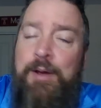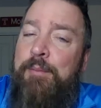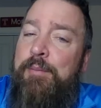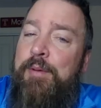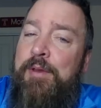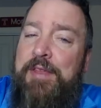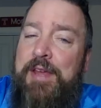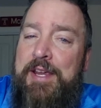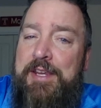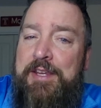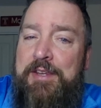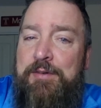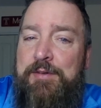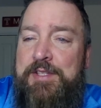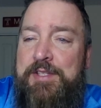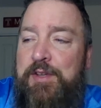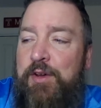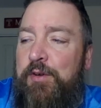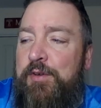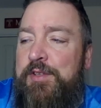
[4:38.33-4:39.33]
But thank you,
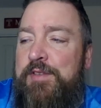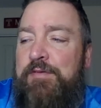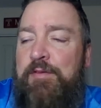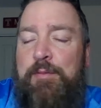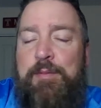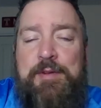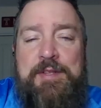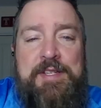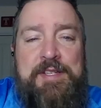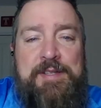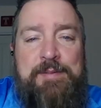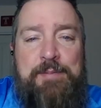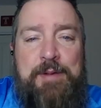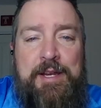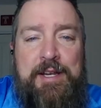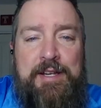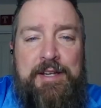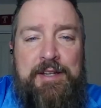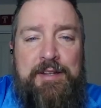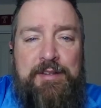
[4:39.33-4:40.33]
as always, for
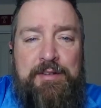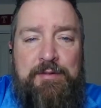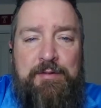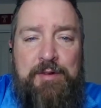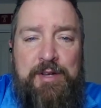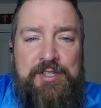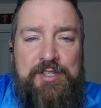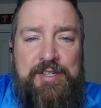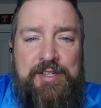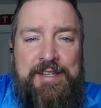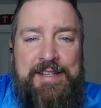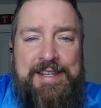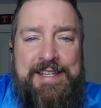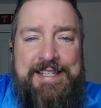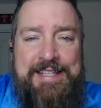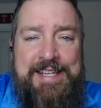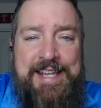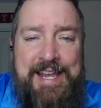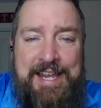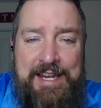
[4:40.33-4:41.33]
participating in the question of the
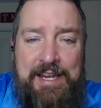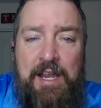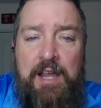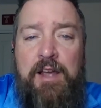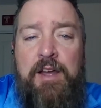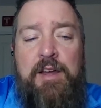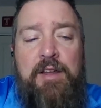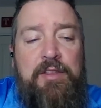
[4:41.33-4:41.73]
day.